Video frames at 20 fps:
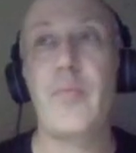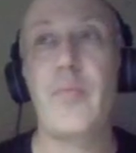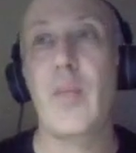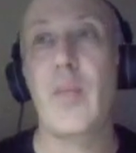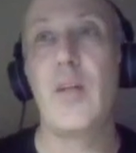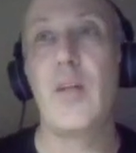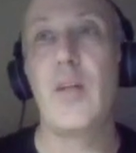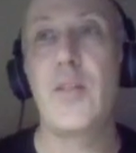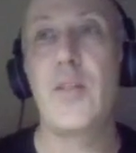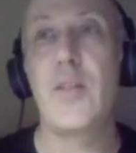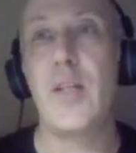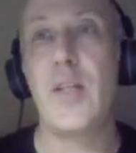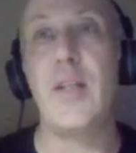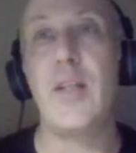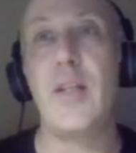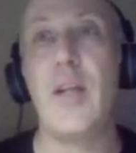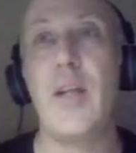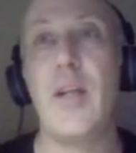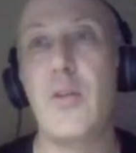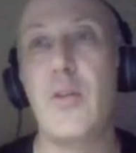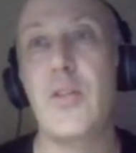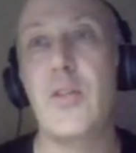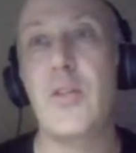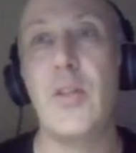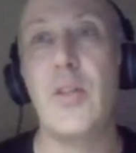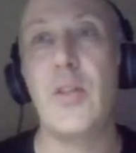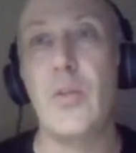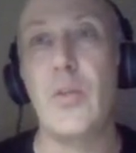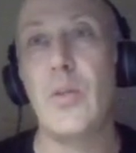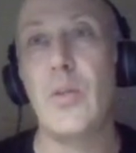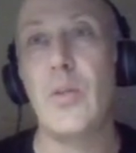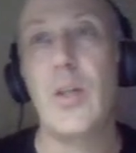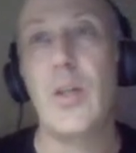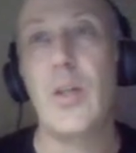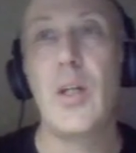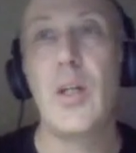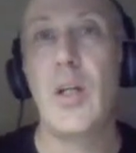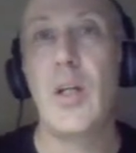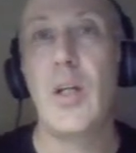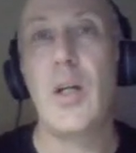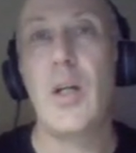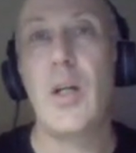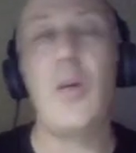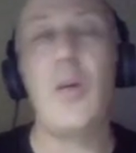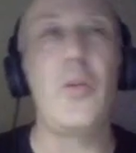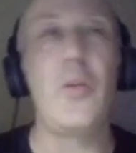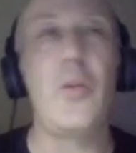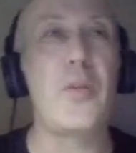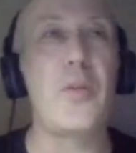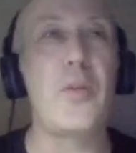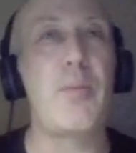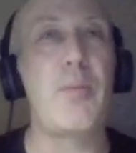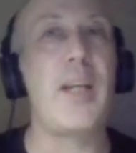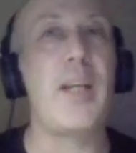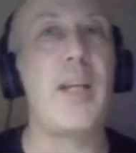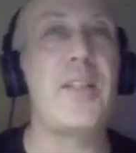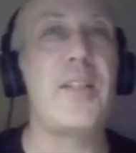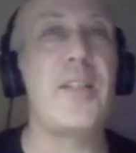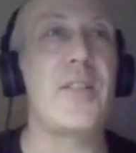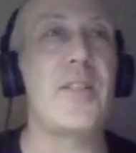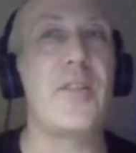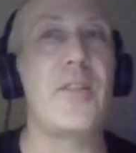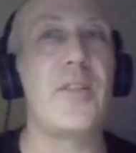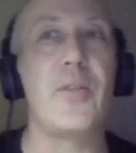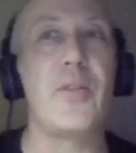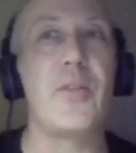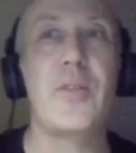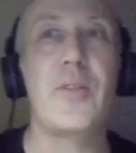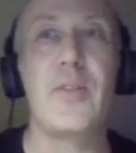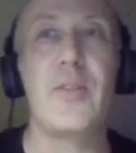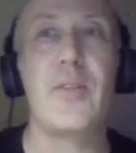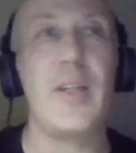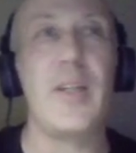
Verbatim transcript: send it out to all those places, those that,